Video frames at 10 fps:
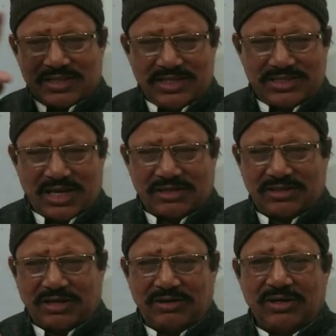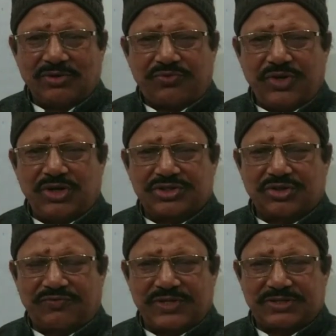These are the
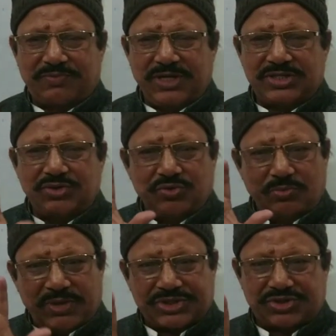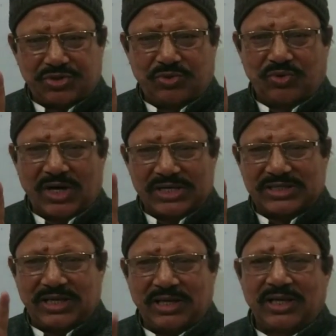figures of speech you must know
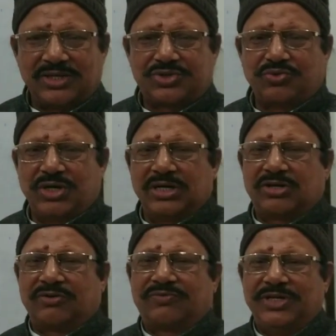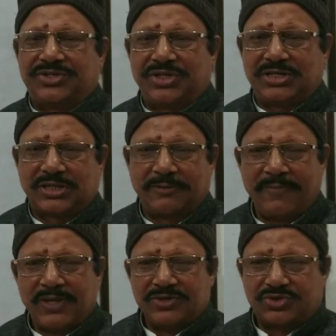as a student of literature.